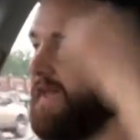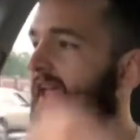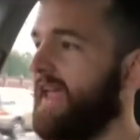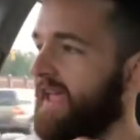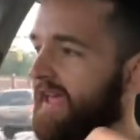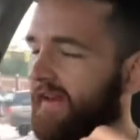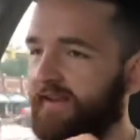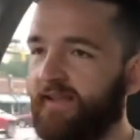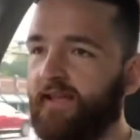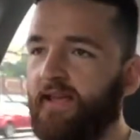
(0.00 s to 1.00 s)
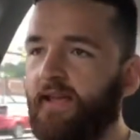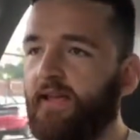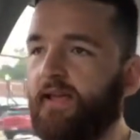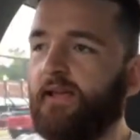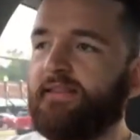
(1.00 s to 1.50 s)

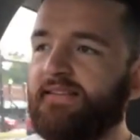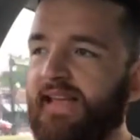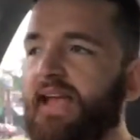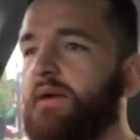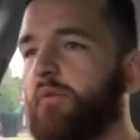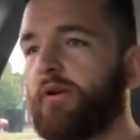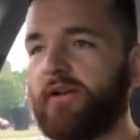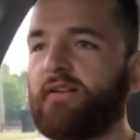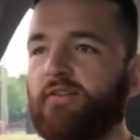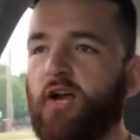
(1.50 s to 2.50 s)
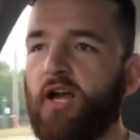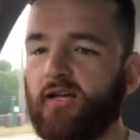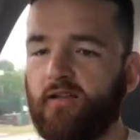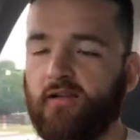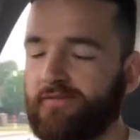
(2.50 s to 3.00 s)
And today we're going to
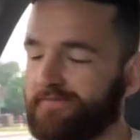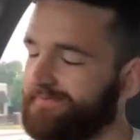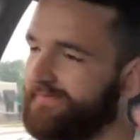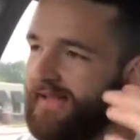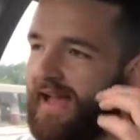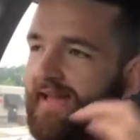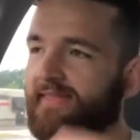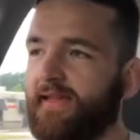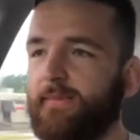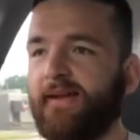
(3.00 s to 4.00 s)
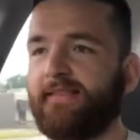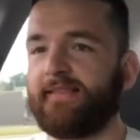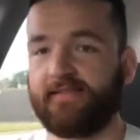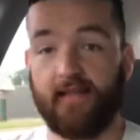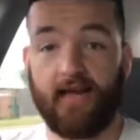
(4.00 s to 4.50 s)
talk. Look, I think about
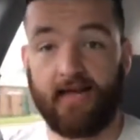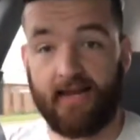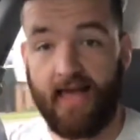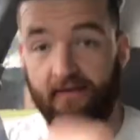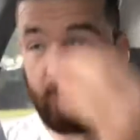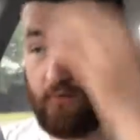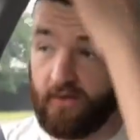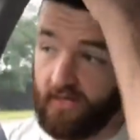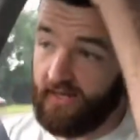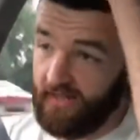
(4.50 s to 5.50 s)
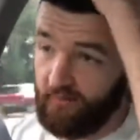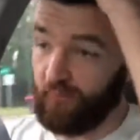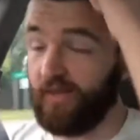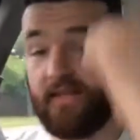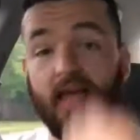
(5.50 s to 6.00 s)
this a lot. Every
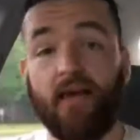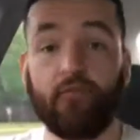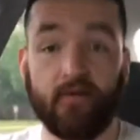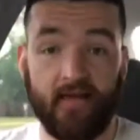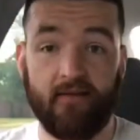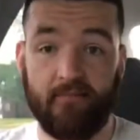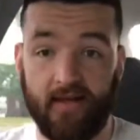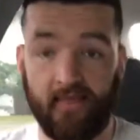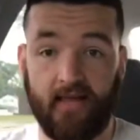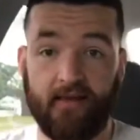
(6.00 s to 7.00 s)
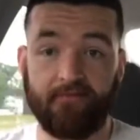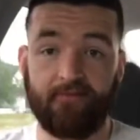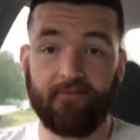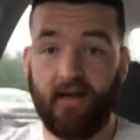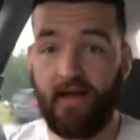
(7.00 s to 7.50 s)
day of my life,
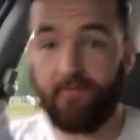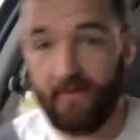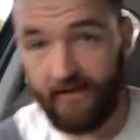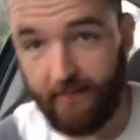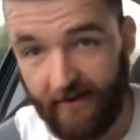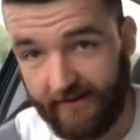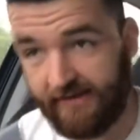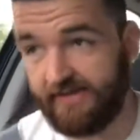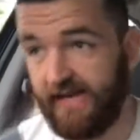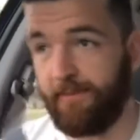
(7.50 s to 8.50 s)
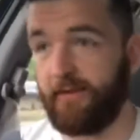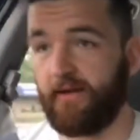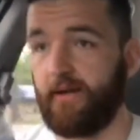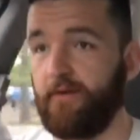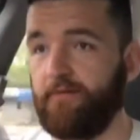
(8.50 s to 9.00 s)
I'm thinking about this
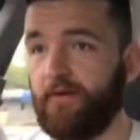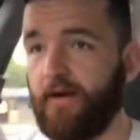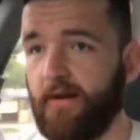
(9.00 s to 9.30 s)
topic of